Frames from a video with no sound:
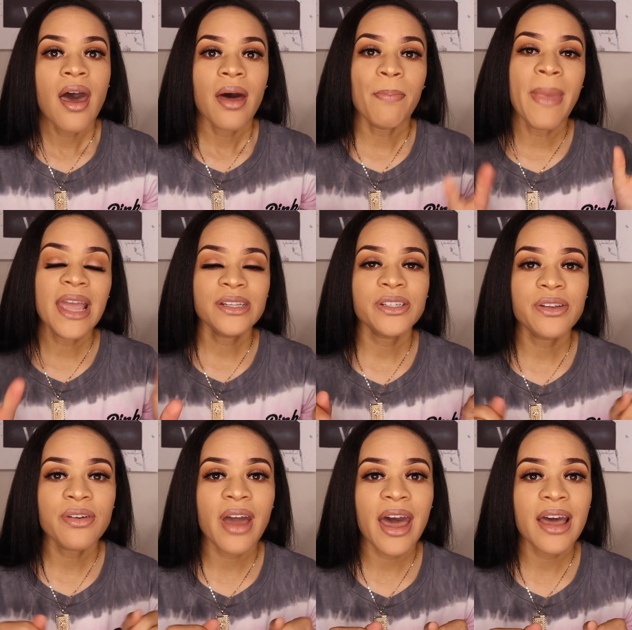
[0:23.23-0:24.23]
Make sure
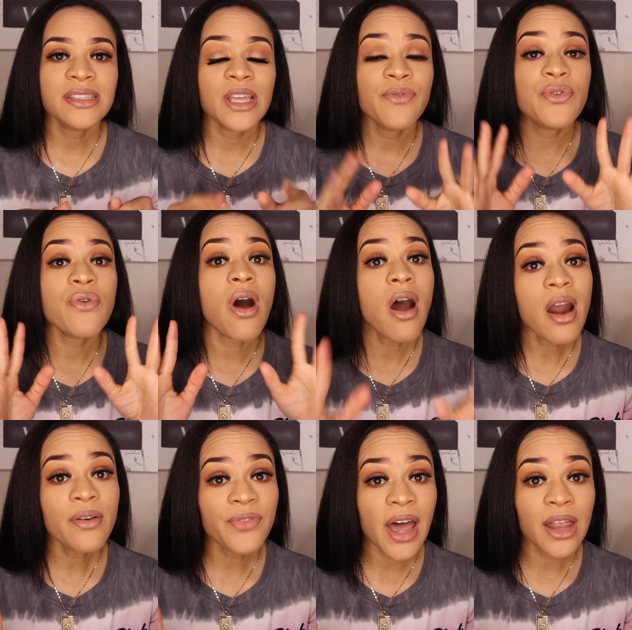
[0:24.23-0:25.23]
you guys, if you
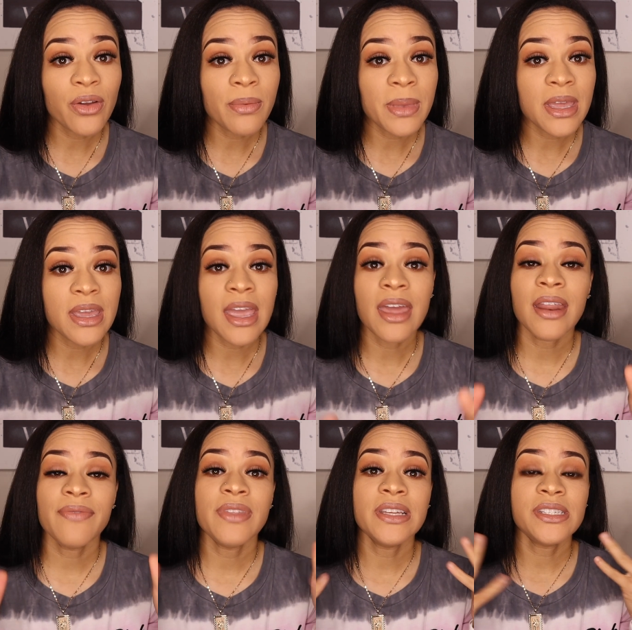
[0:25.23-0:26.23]
aren't following me and
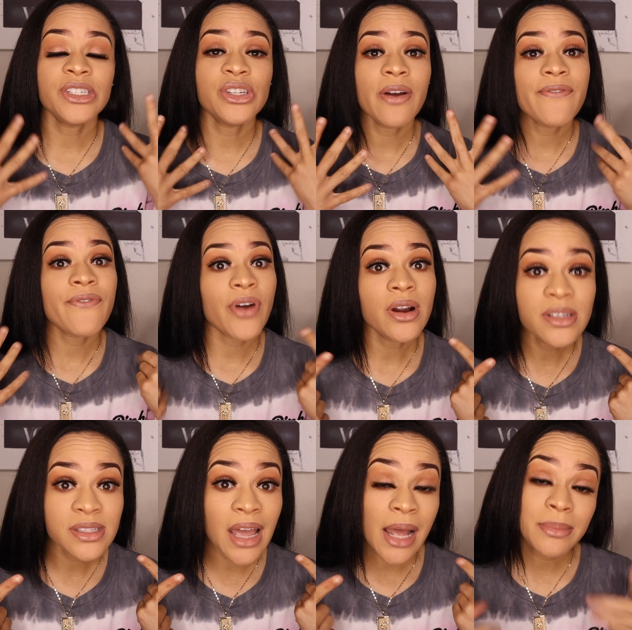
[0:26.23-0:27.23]
if this is your
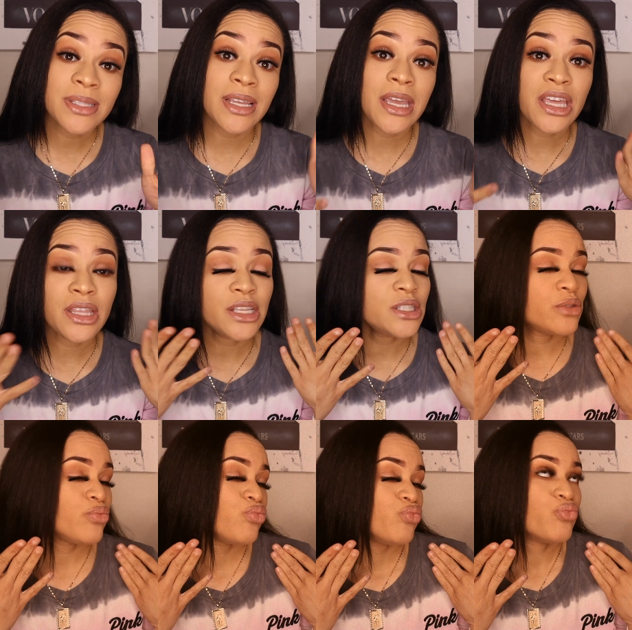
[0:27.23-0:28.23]
first time seeing this
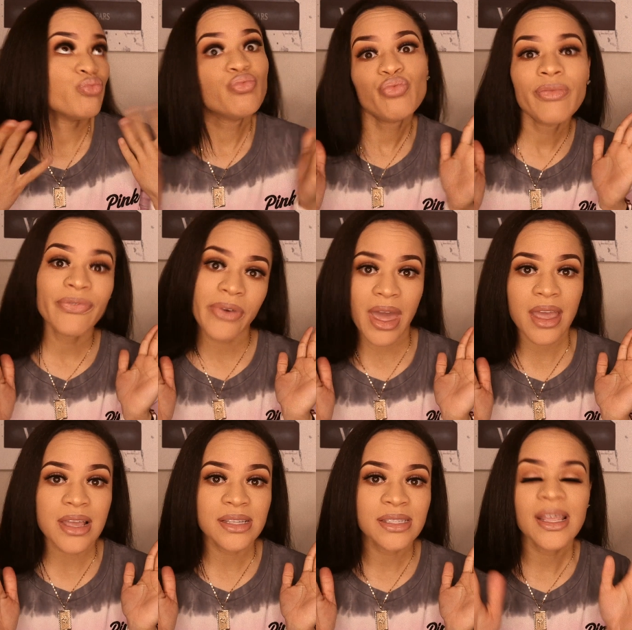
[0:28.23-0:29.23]

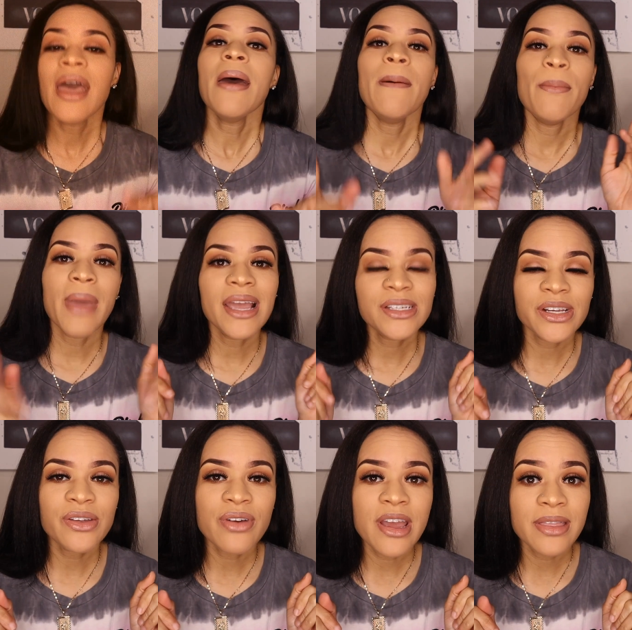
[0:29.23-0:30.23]
face, make sure
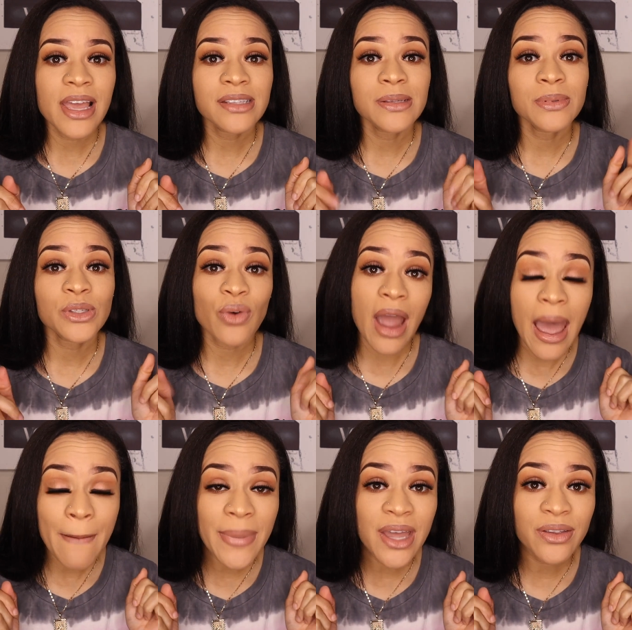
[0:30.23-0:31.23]
you hit that
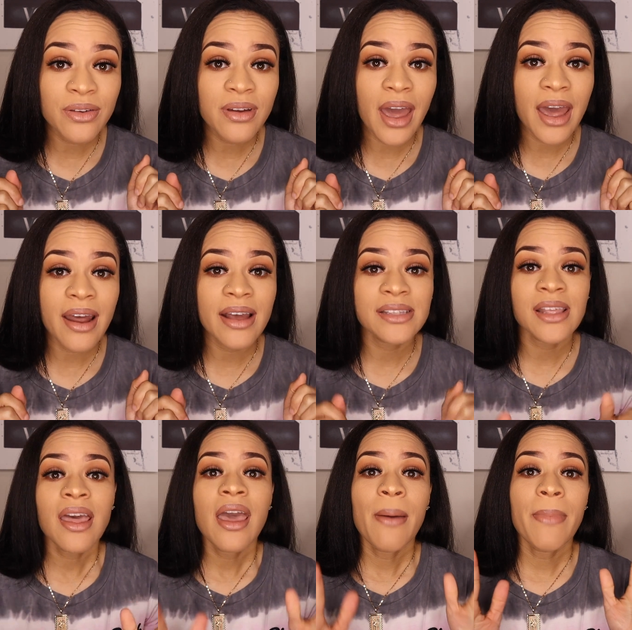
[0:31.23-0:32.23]
subscribe button, you guys.
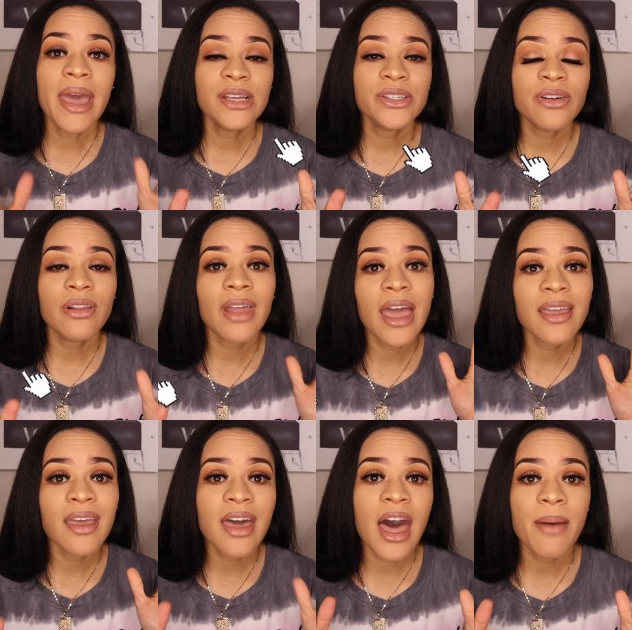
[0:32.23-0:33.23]
Make sure you like
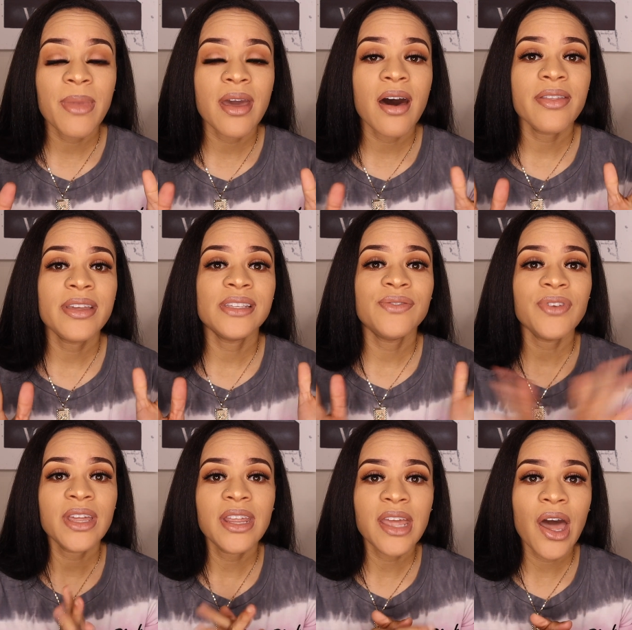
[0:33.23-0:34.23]
and comment on this
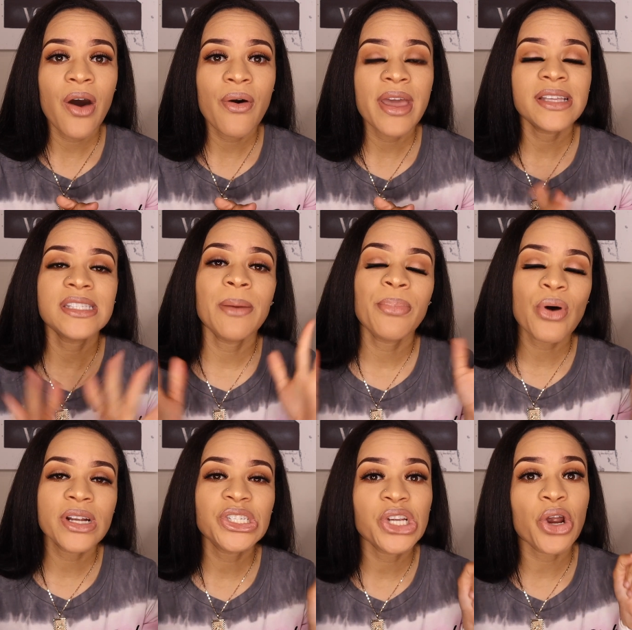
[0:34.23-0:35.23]
video and
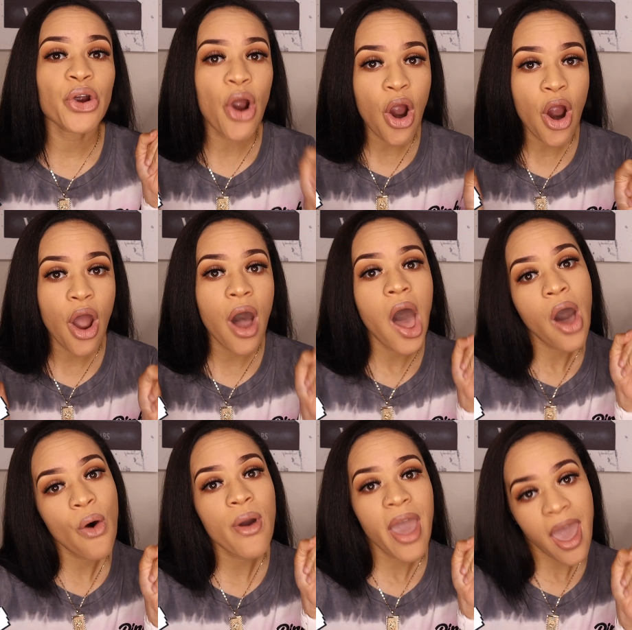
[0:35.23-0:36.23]
support your
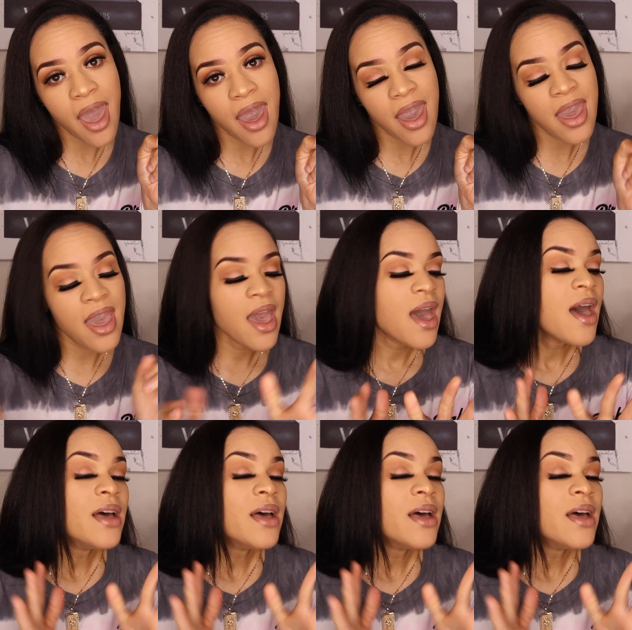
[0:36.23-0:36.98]
girl, okay?